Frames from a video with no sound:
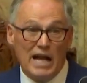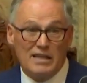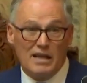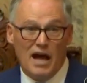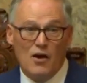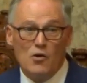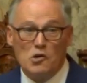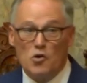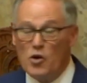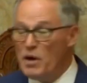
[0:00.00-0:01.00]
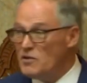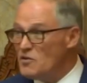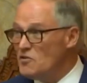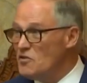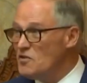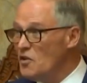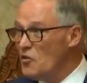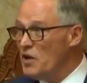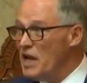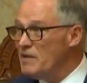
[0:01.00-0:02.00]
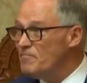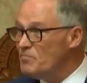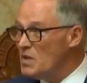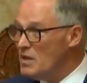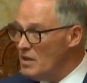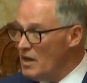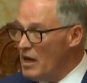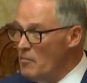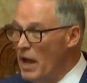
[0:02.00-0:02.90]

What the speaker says: fact, I heard a story about this just the other day. I